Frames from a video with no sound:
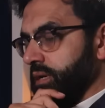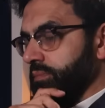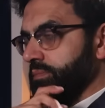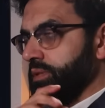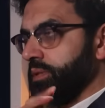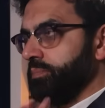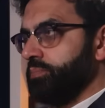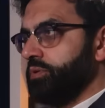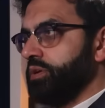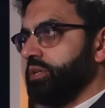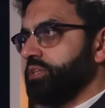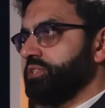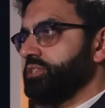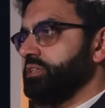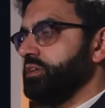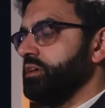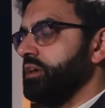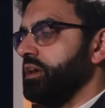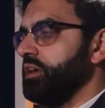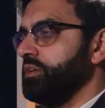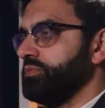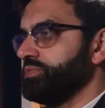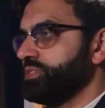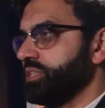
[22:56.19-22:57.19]
The British
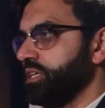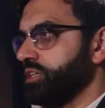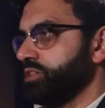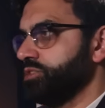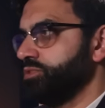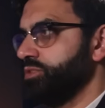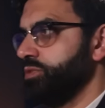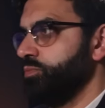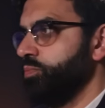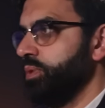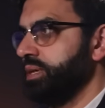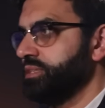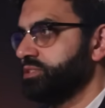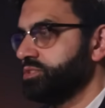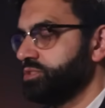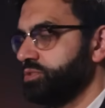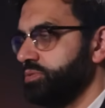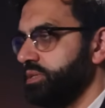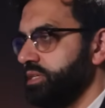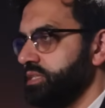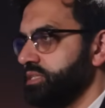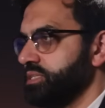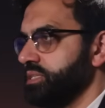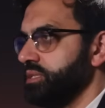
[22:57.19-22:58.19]
Health Secretary, Wes
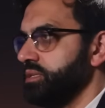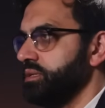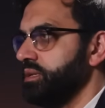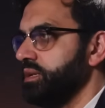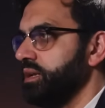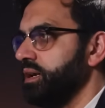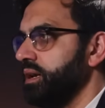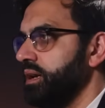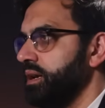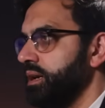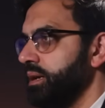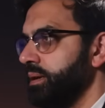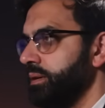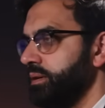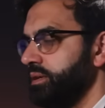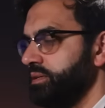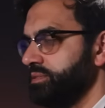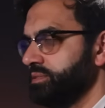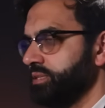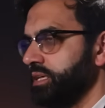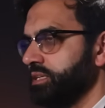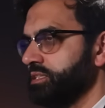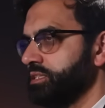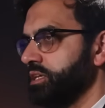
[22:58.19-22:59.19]
Streeton,
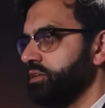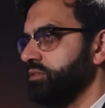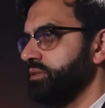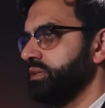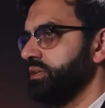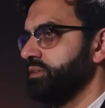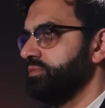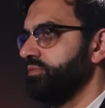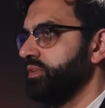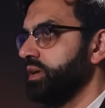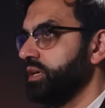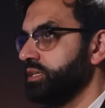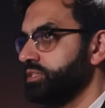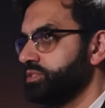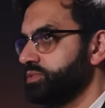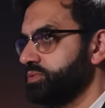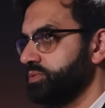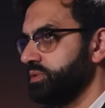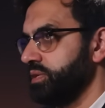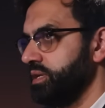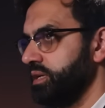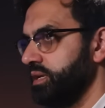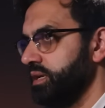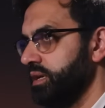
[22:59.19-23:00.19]
he sent out an
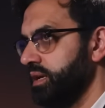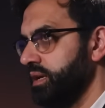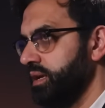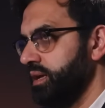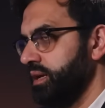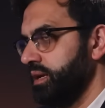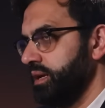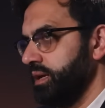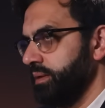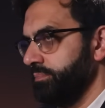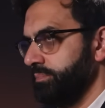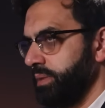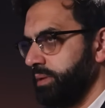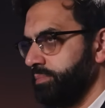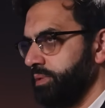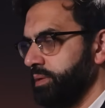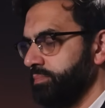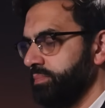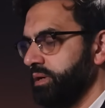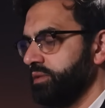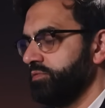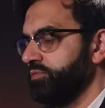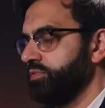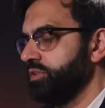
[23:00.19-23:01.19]
advisory maybe
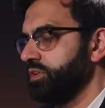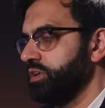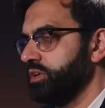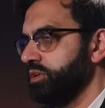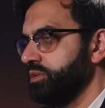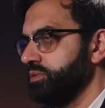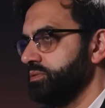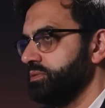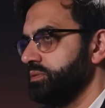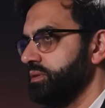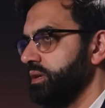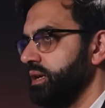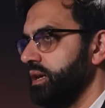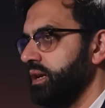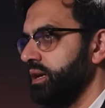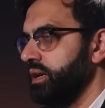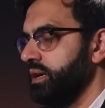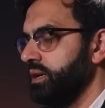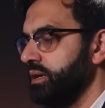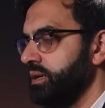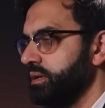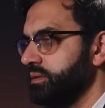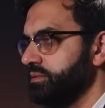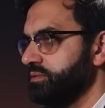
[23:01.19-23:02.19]
a month ago
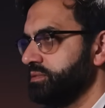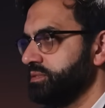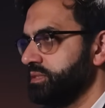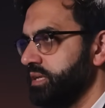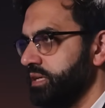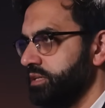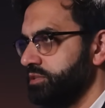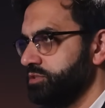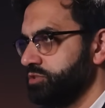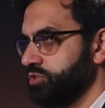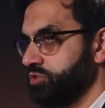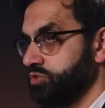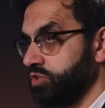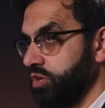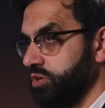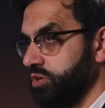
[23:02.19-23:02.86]
saying to